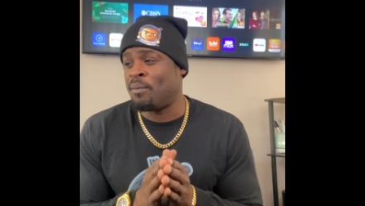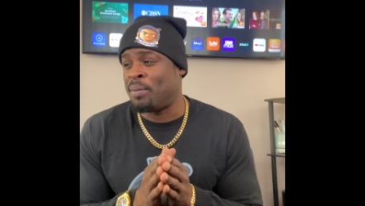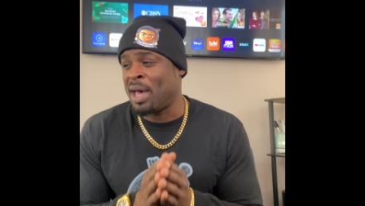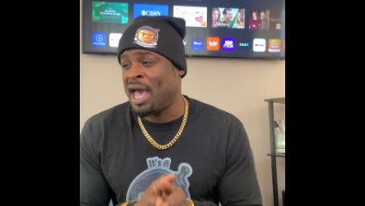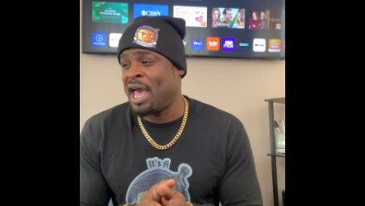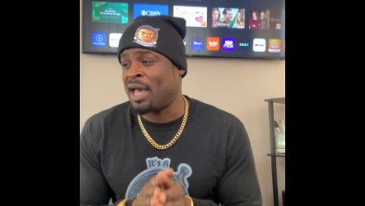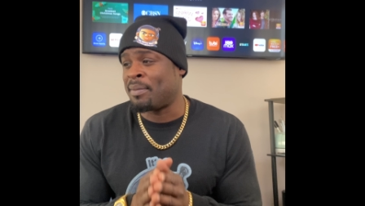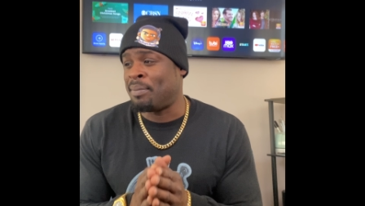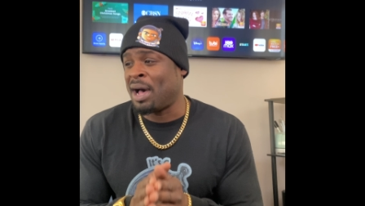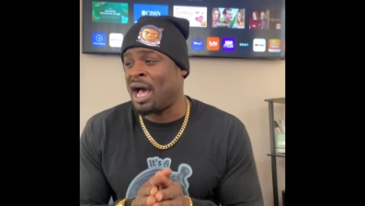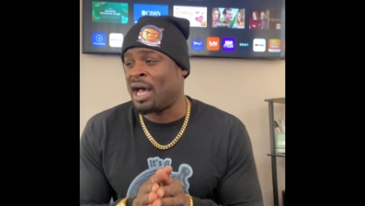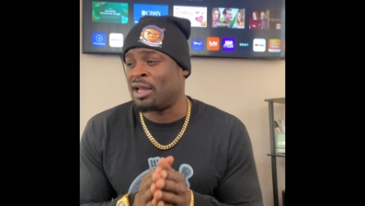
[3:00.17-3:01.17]
bag
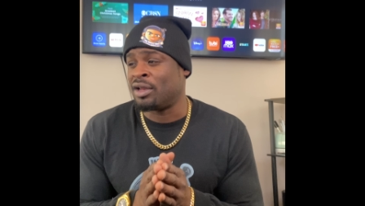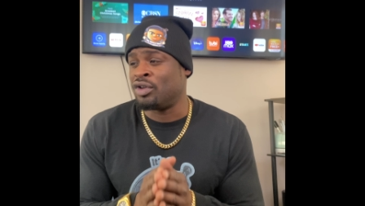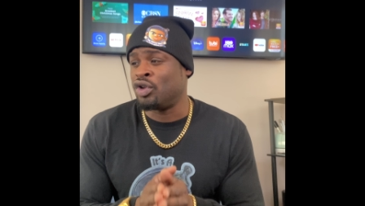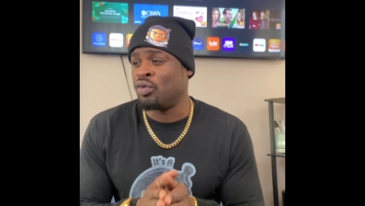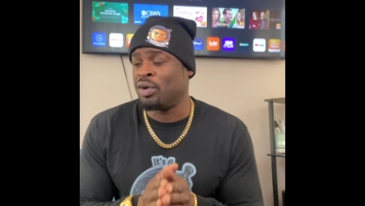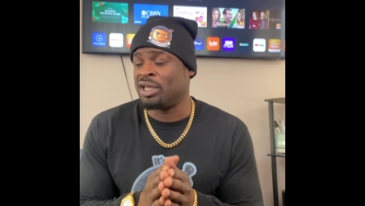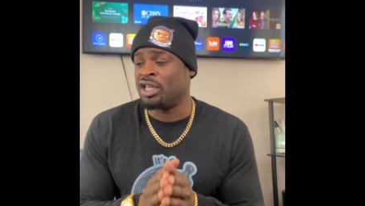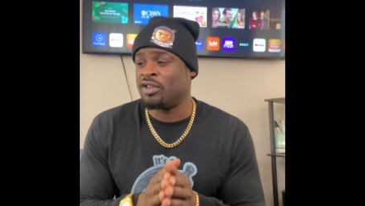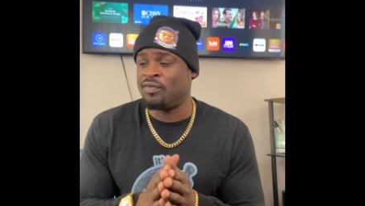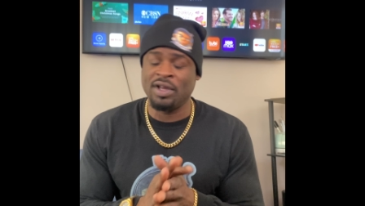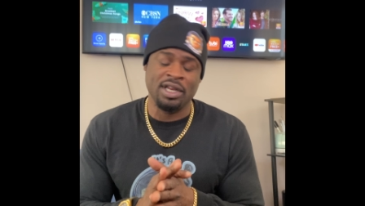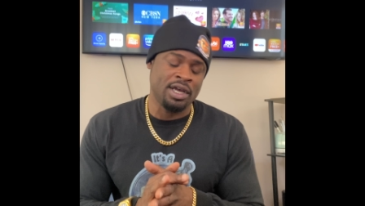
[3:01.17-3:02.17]
by doing these
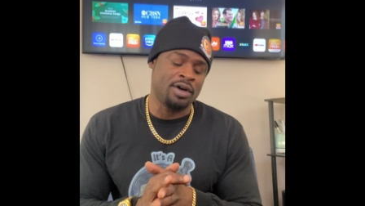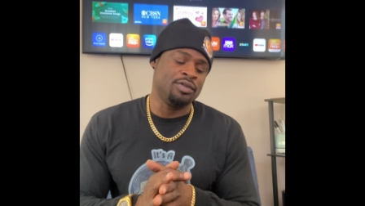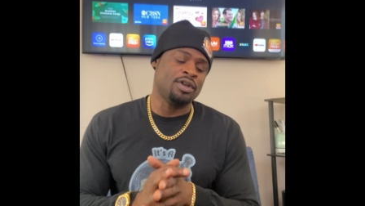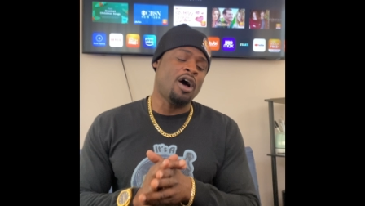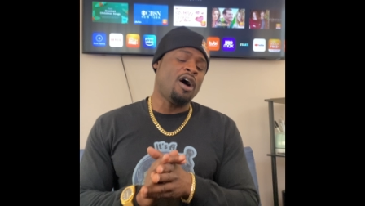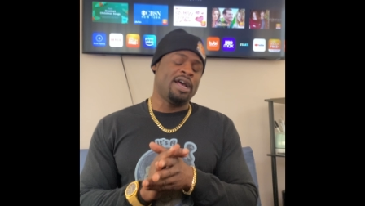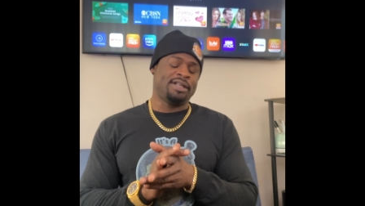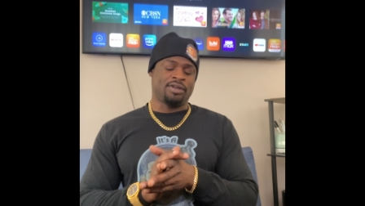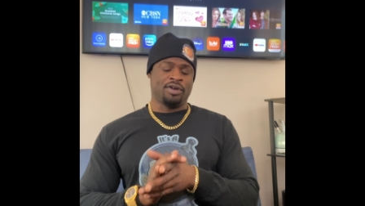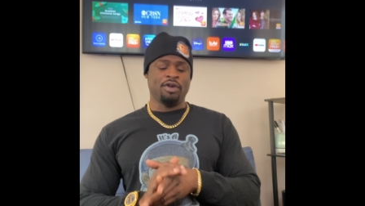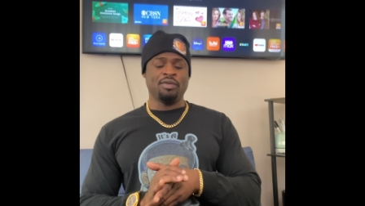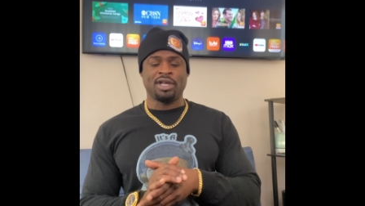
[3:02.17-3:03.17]
videos? All right, so
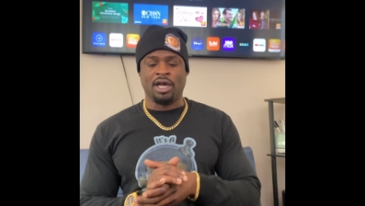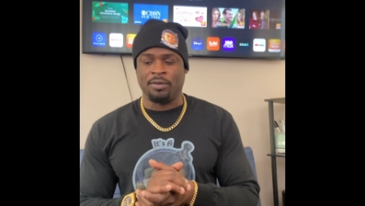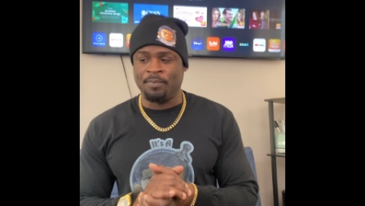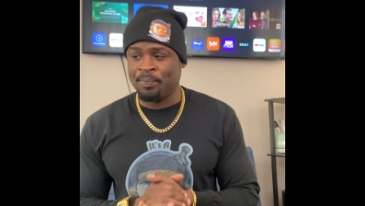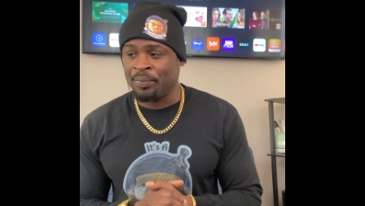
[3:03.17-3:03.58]
here we go.